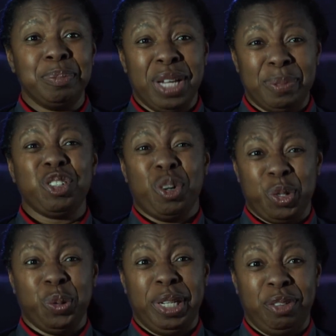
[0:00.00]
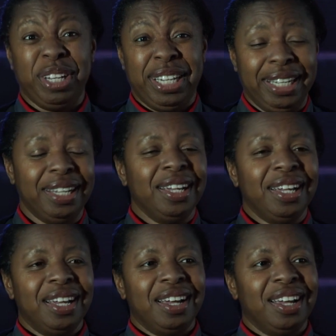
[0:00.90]
I'm a drama queen, really,
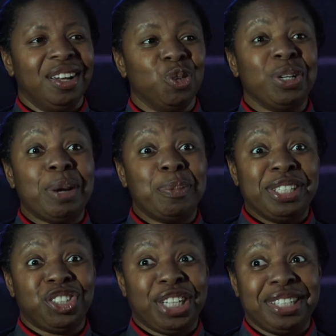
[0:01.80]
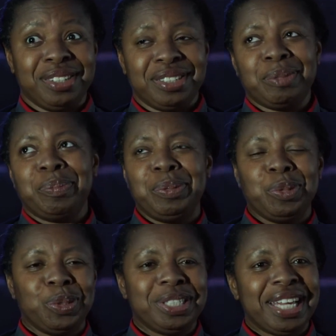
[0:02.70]
uh, or an ambulance chaser, as some people
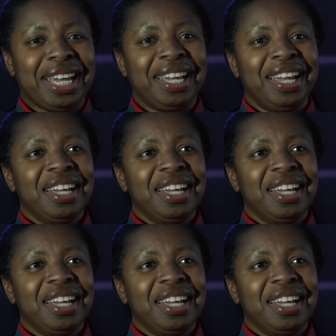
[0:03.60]
would say.